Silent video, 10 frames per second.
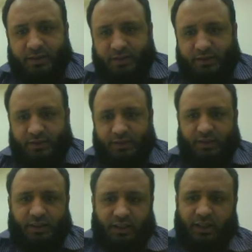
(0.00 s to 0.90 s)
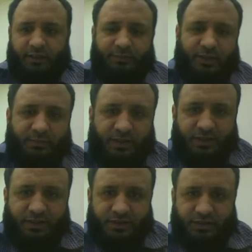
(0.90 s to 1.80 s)
Here I have made
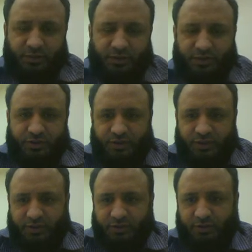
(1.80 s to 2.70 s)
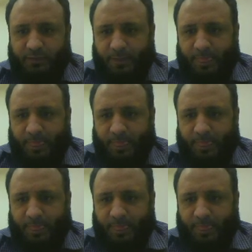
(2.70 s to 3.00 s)
my simulation scenario,